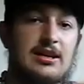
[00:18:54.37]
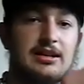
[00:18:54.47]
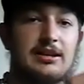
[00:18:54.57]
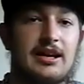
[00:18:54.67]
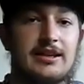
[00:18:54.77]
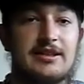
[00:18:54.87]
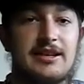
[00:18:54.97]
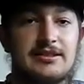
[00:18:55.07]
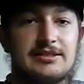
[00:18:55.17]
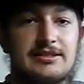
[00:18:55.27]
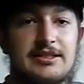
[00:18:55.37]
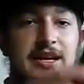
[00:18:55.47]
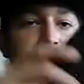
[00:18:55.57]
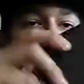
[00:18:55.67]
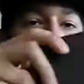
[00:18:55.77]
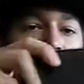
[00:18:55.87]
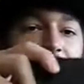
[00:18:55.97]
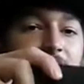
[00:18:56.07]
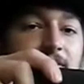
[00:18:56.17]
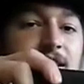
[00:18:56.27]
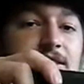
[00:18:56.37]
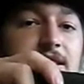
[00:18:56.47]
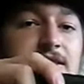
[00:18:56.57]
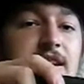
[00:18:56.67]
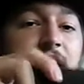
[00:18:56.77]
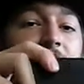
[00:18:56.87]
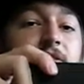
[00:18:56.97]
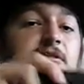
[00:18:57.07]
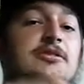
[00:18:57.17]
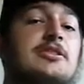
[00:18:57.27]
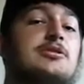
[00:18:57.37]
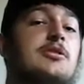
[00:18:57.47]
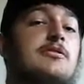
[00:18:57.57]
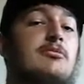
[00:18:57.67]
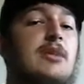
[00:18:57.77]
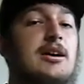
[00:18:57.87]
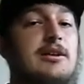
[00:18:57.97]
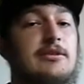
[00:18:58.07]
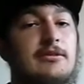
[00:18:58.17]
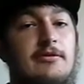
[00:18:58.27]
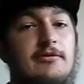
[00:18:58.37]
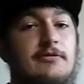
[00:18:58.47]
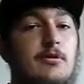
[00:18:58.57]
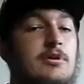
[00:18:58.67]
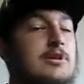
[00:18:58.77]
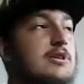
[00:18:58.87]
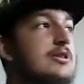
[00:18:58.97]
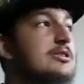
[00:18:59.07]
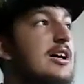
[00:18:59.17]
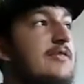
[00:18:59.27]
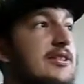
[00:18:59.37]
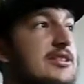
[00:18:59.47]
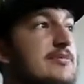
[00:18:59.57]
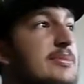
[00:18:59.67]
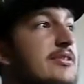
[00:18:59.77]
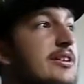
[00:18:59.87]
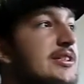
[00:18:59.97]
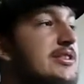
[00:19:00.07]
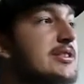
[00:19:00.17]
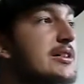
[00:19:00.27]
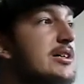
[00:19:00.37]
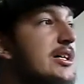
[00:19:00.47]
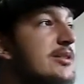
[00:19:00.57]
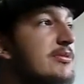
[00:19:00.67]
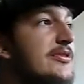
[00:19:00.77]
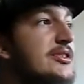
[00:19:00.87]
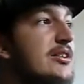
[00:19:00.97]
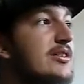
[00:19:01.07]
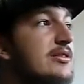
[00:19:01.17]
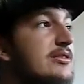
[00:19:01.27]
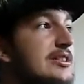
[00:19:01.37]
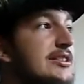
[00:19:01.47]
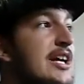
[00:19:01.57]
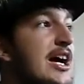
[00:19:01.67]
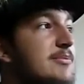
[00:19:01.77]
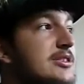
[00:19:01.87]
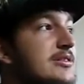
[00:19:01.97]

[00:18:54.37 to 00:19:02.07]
like this instead of like this. And I've learned this over my 4 years of experience with selling on these apps.